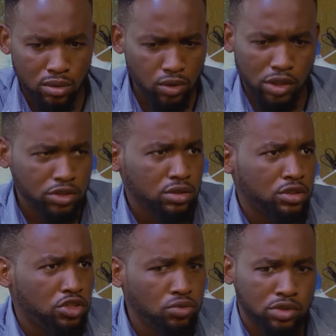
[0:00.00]

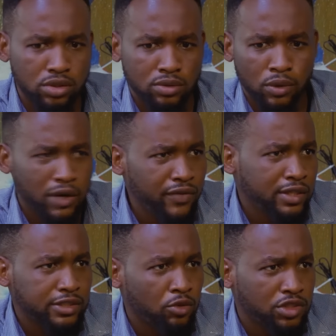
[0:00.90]
Okay, shoot. Whatever
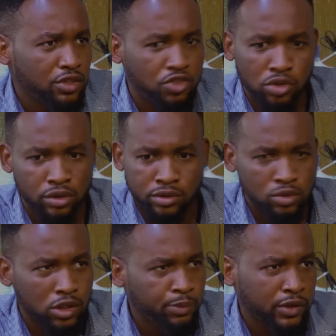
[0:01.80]
it is, I will say the truth.
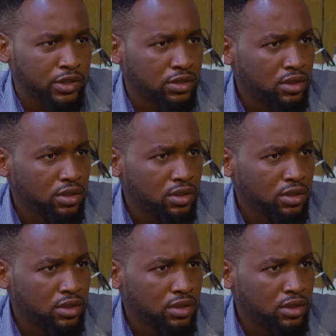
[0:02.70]
No gimmick.